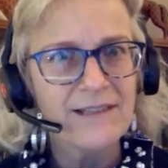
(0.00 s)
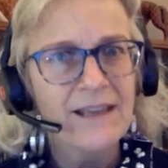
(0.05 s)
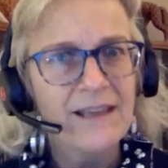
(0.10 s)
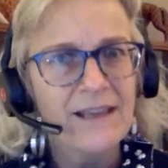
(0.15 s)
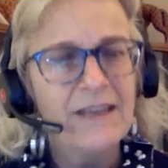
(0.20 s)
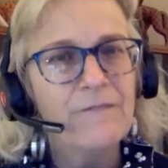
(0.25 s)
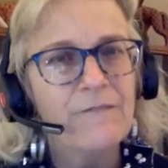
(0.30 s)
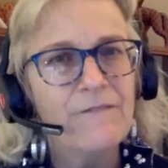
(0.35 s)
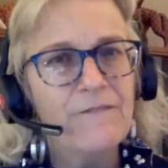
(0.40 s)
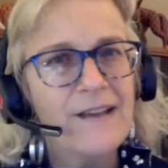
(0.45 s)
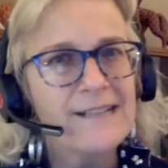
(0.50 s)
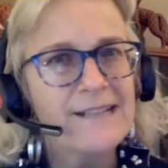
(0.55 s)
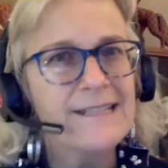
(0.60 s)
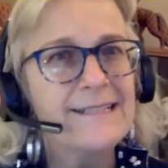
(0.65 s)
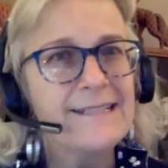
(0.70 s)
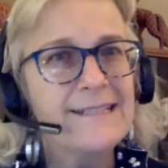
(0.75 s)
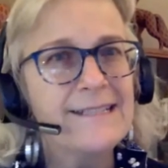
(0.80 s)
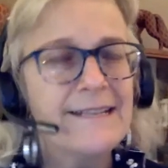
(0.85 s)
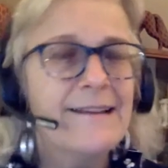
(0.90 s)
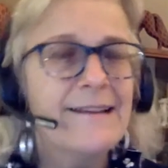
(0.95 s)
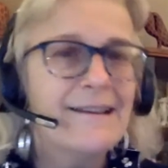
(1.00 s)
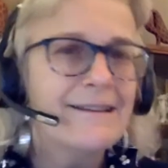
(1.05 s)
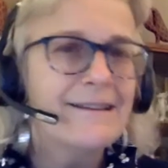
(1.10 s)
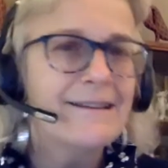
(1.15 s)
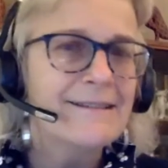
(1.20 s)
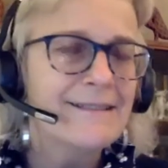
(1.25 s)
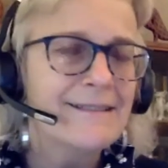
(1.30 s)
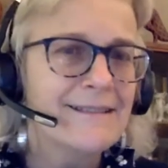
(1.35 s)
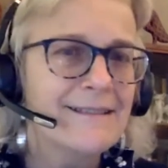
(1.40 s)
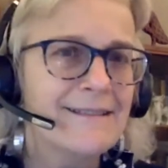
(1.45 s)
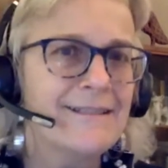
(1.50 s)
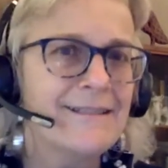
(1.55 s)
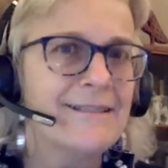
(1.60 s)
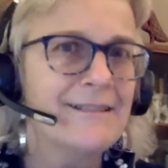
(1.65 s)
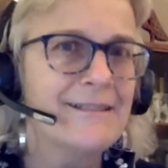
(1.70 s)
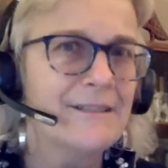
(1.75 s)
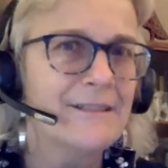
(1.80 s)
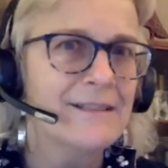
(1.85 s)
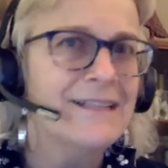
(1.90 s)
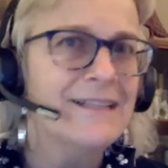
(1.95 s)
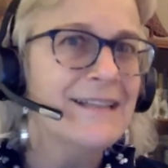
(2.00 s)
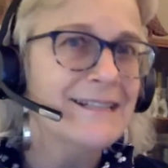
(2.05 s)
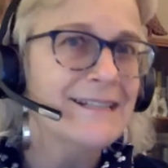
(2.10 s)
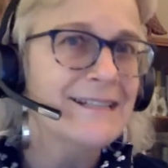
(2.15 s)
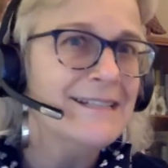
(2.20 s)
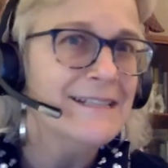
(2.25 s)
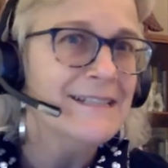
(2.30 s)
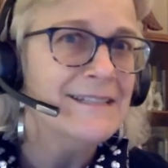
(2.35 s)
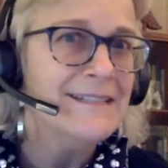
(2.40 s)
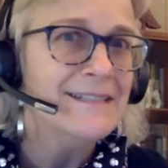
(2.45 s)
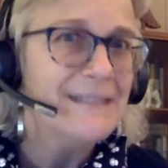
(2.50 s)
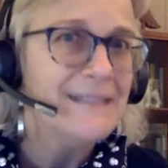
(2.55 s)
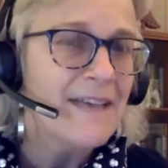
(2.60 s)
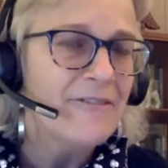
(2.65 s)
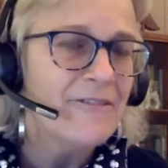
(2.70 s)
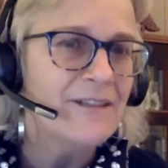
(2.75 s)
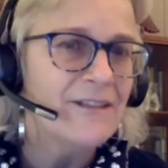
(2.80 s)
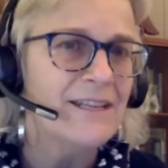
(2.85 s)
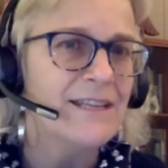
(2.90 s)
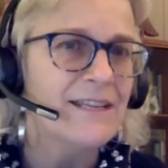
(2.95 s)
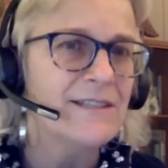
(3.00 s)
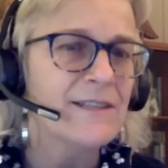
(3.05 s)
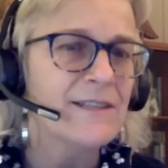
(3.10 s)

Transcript: In fact, it did not exist until the 1970s